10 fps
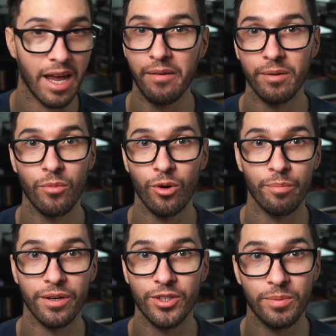having more
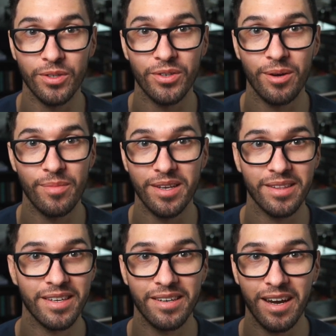beer spilt on me
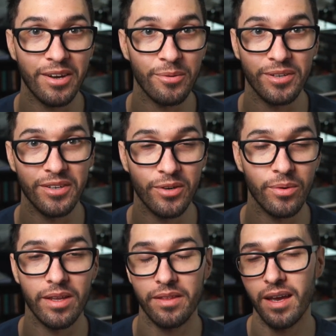than I knew what to
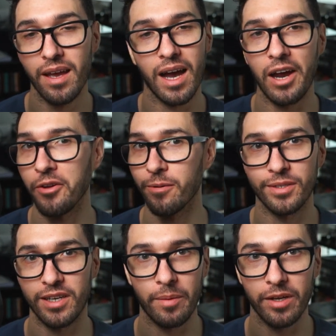do with, I knew it
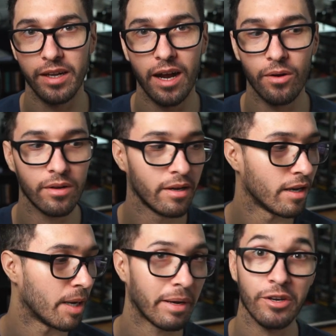was time to get out.
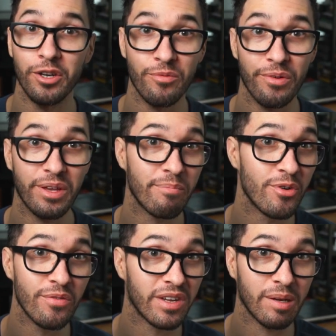I couldn't really
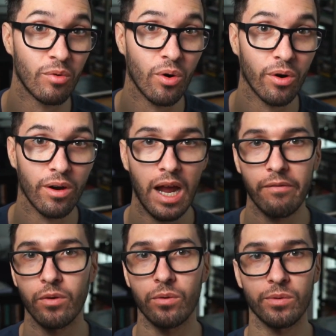move anymore.
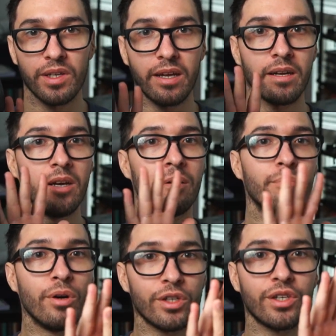Everyone was like
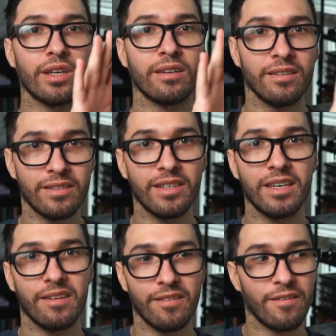pushing to
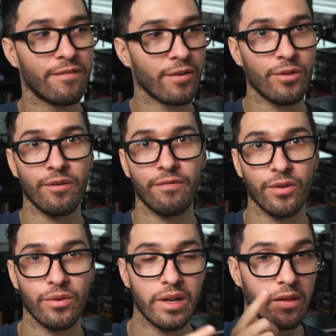get further and
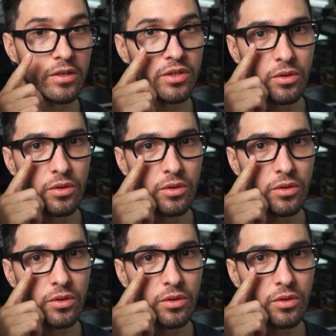further down the